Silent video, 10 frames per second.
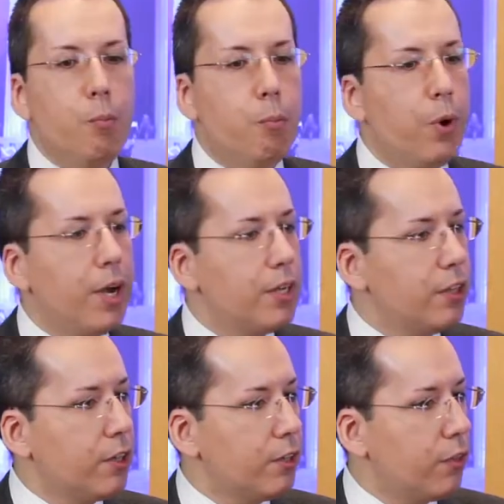But
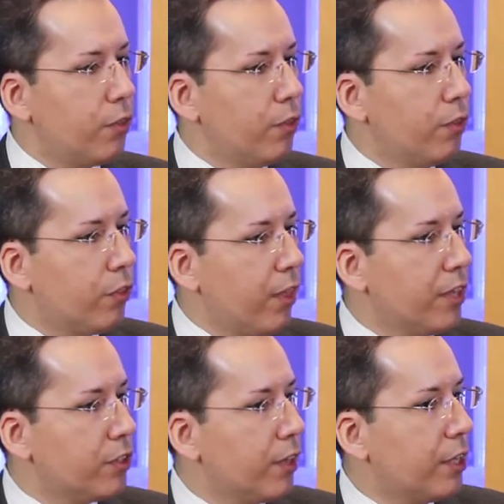the
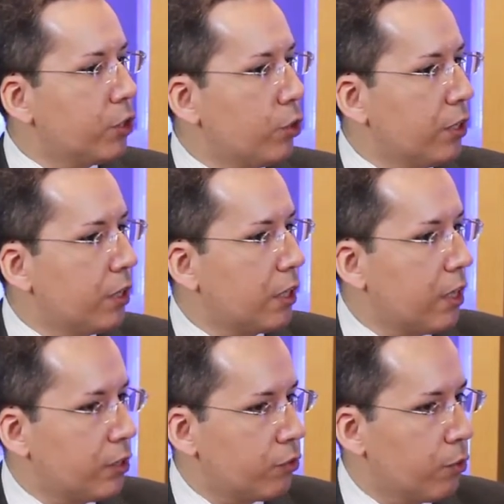things that they're taught in the
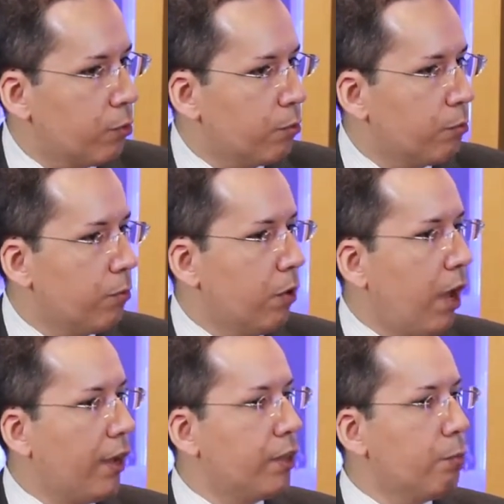classroom,
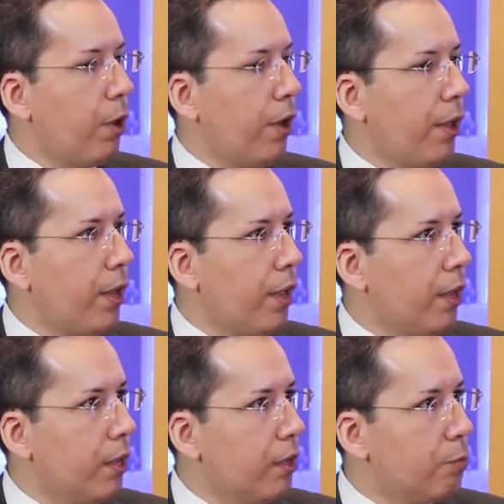either by
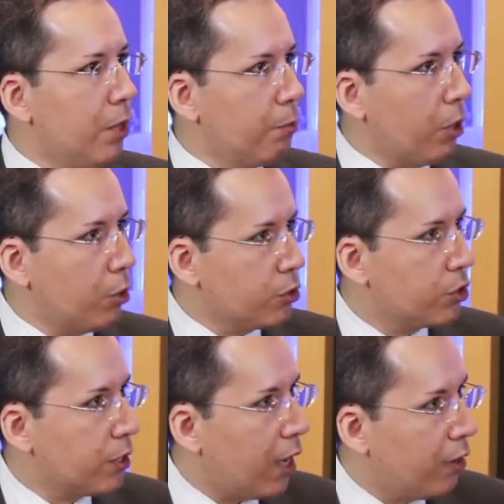people on
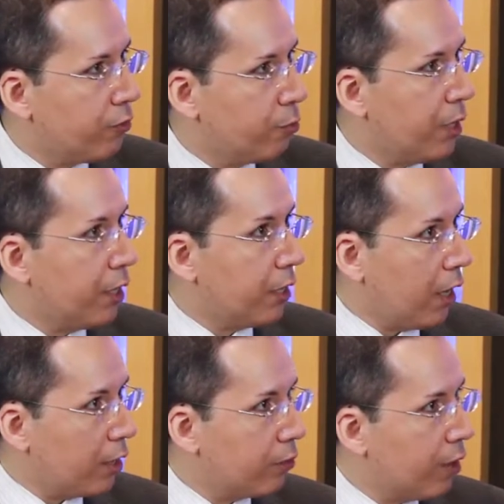staff, meaning
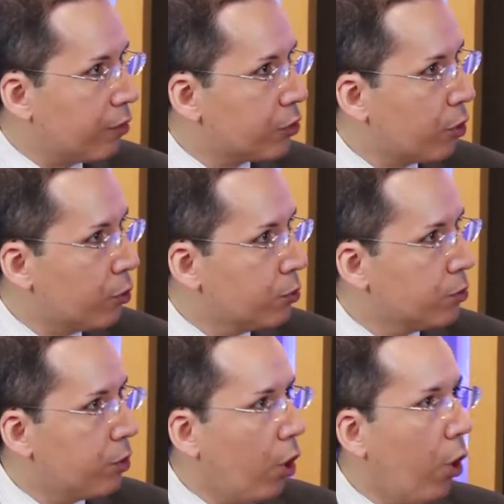other
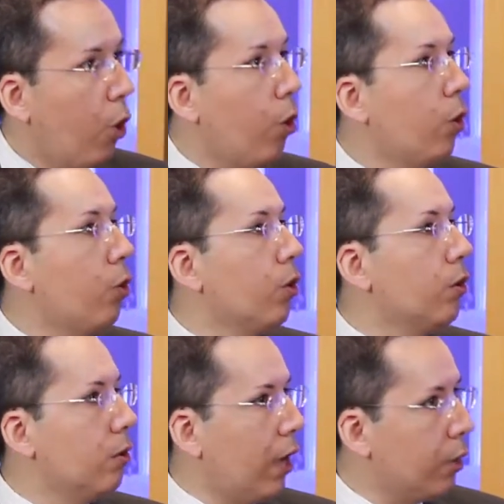FSOs, or
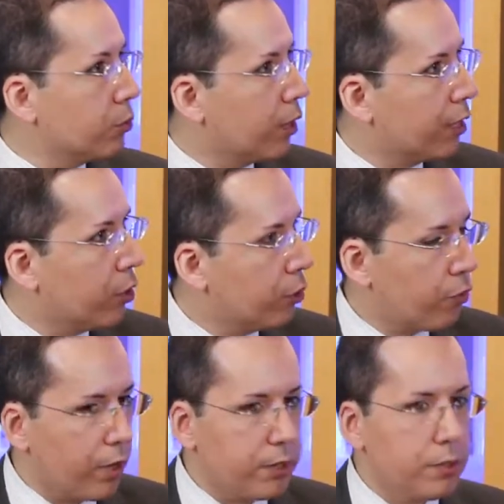outside
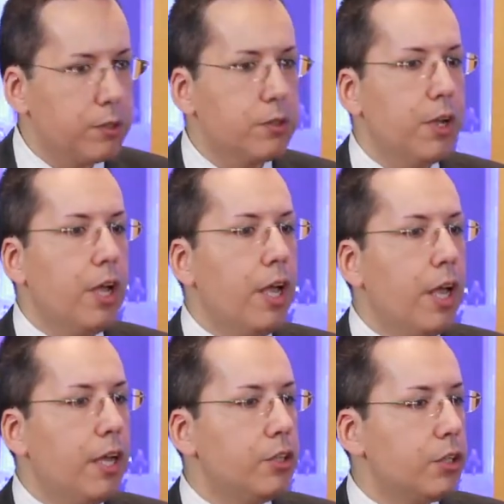contractors,
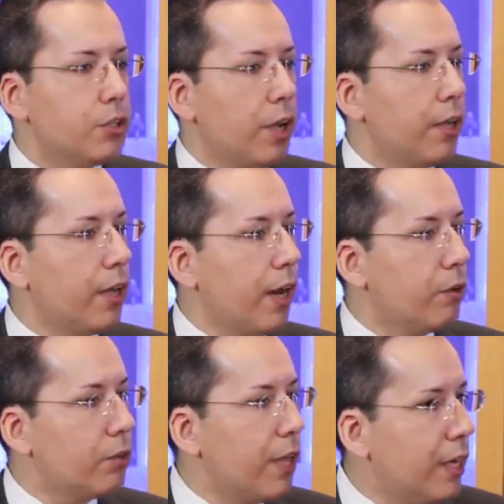is just either
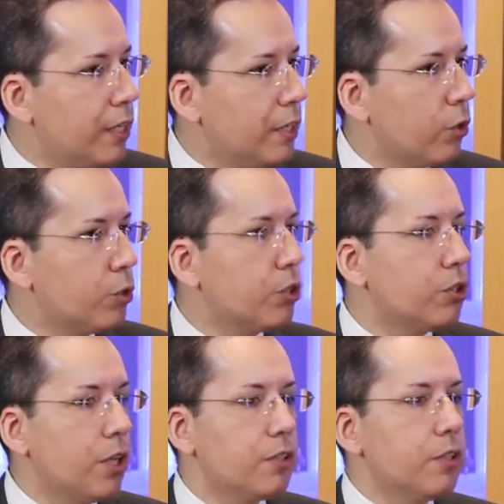outdated or just
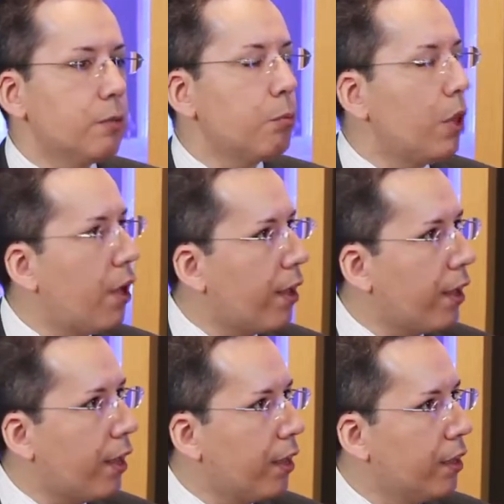doesn't apply